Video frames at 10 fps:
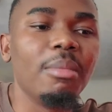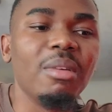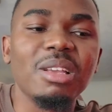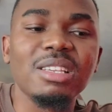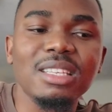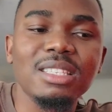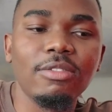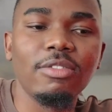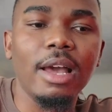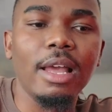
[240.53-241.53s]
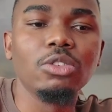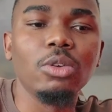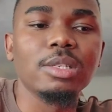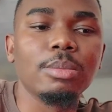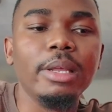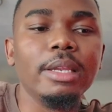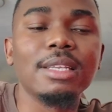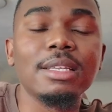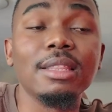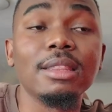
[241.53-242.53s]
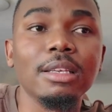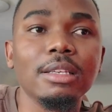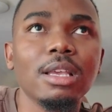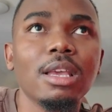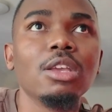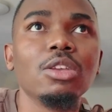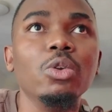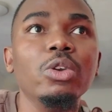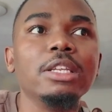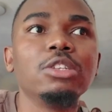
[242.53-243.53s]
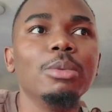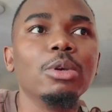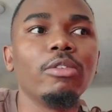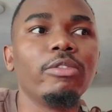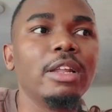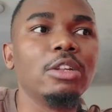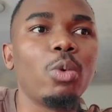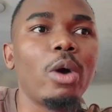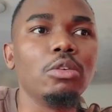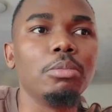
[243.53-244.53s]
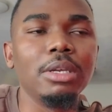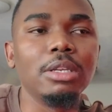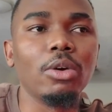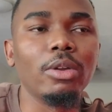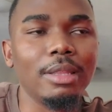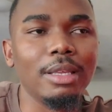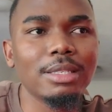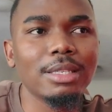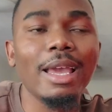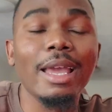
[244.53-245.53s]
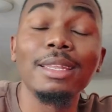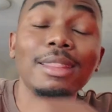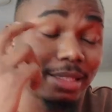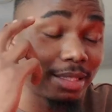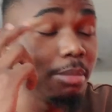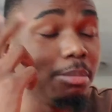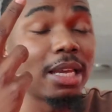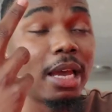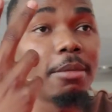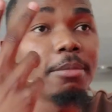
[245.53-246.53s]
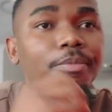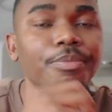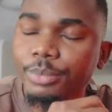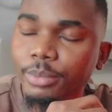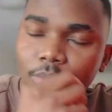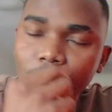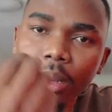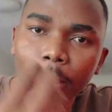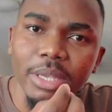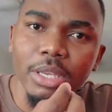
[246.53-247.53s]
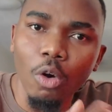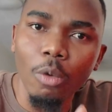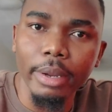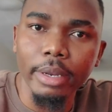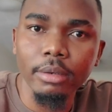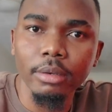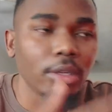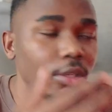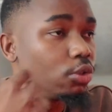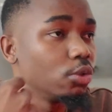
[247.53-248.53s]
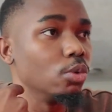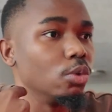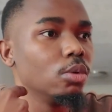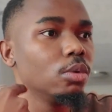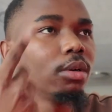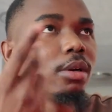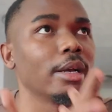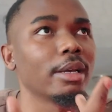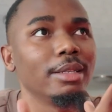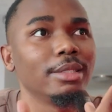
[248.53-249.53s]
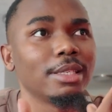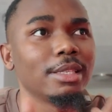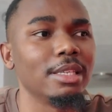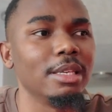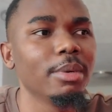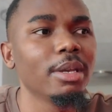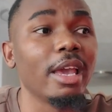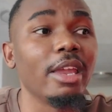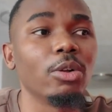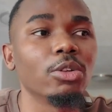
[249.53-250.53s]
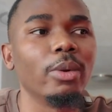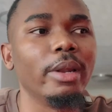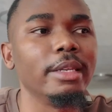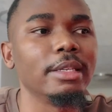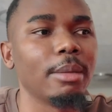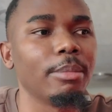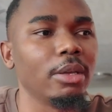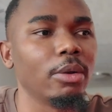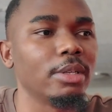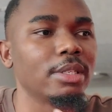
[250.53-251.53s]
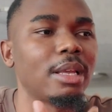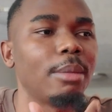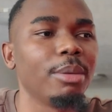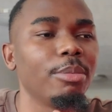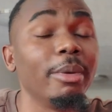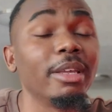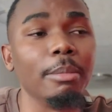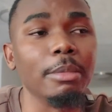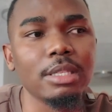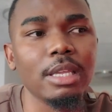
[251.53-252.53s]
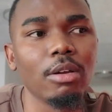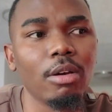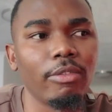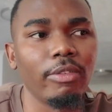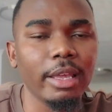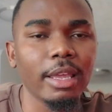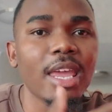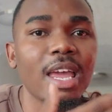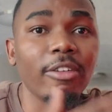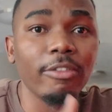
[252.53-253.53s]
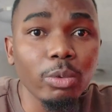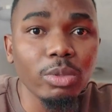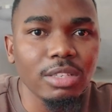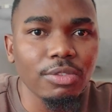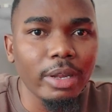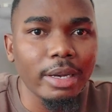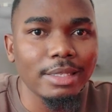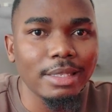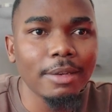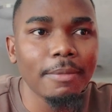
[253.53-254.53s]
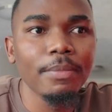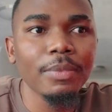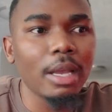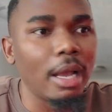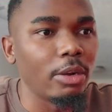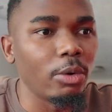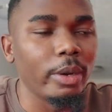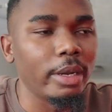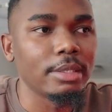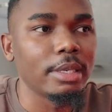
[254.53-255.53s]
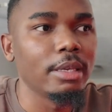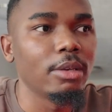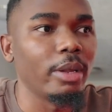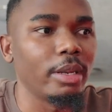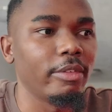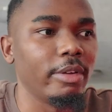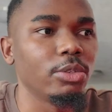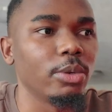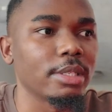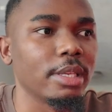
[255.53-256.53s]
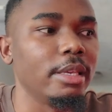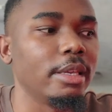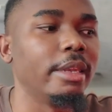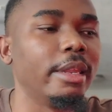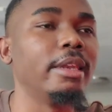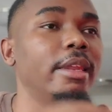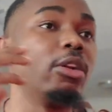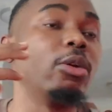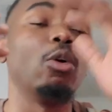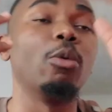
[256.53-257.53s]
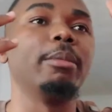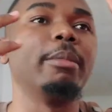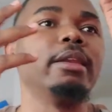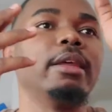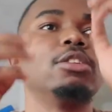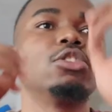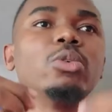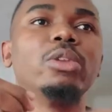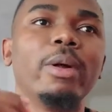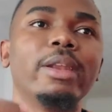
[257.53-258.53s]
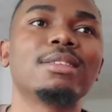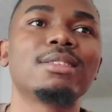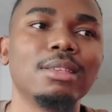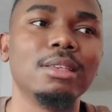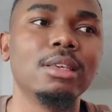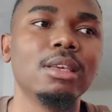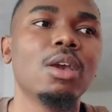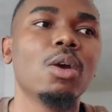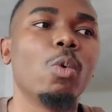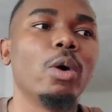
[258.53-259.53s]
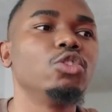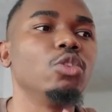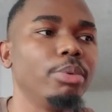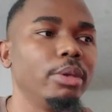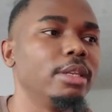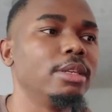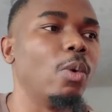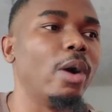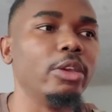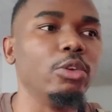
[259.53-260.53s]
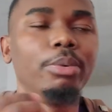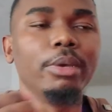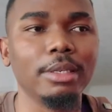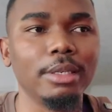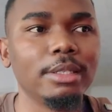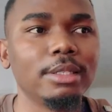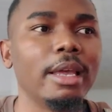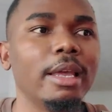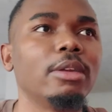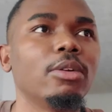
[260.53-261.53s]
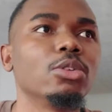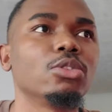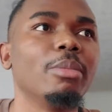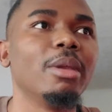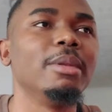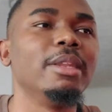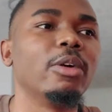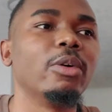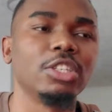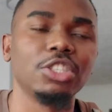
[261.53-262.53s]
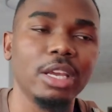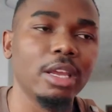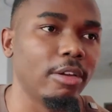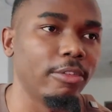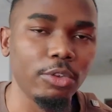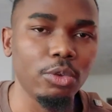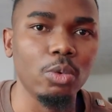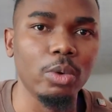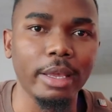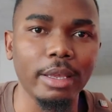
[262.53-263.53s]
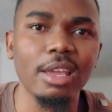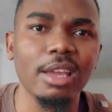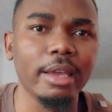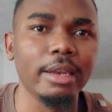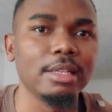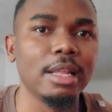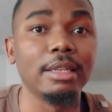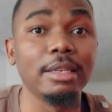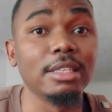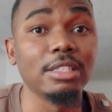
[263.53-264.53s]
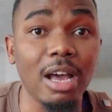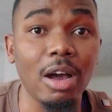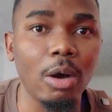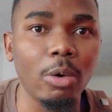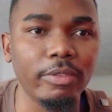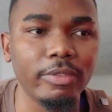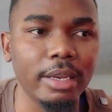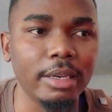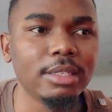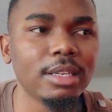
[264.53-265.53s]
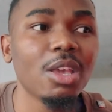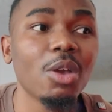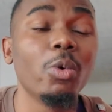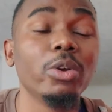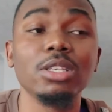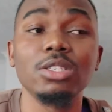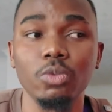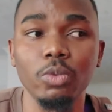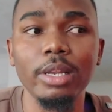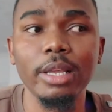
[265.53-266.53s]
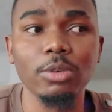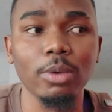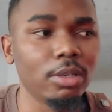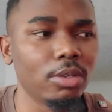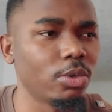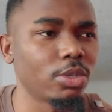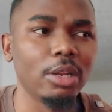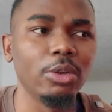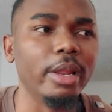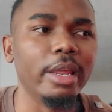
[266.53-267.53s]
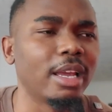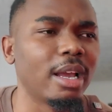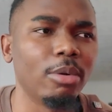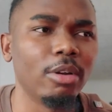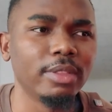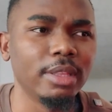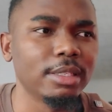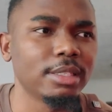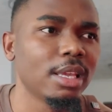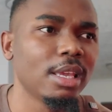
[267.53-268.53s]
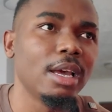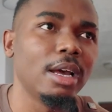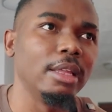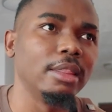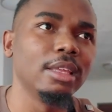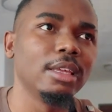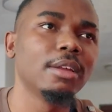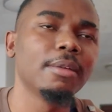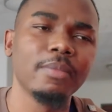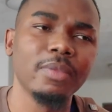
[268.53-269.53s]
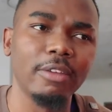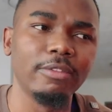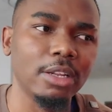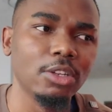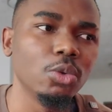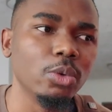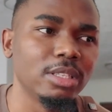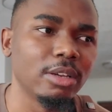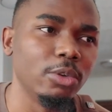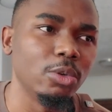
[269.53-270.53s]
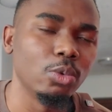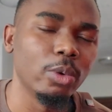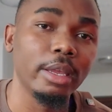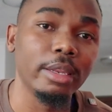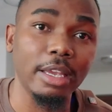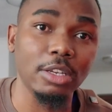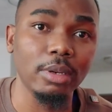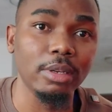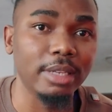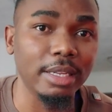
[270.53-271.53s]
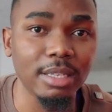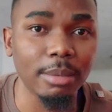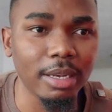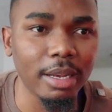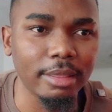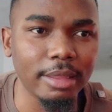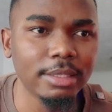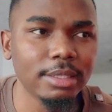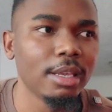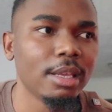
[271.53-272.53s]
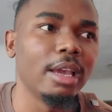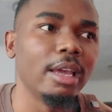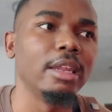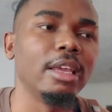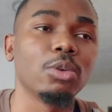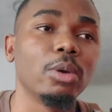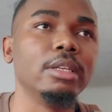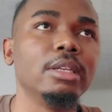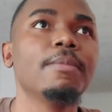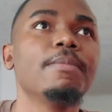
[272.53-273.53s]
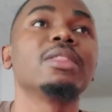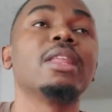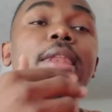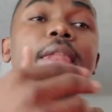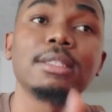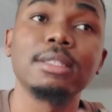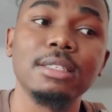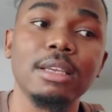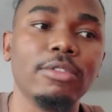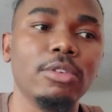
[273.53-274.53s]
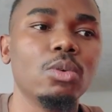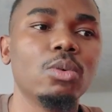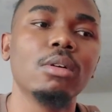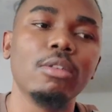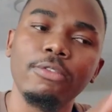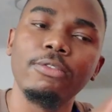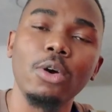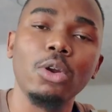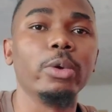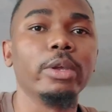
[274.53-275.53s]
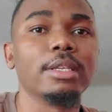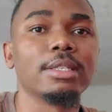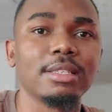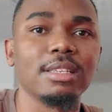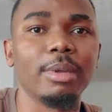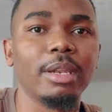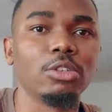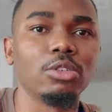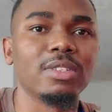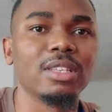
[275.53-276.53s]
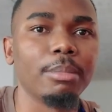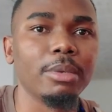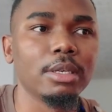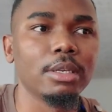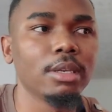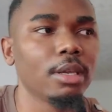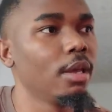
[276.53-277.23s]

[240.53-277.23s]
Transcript: maybe a certain file to explain certain things, you need to be confident why you picked on this, and at the same time be open to criticism and also learning something, because some people make the mistake of like, I've wrote this for a reason, I don't want to take whatever that you're saying, and then they are not open-minded. So they want to see what you picked, why you picked it, and also maybe they're going to share a few like guidance, like, this is how I would have done it, which is really actually crucial. You learn a couple of things. I think I've done two interviews where they actually done something like that, and actually the next interview following this assessment that you've submitted,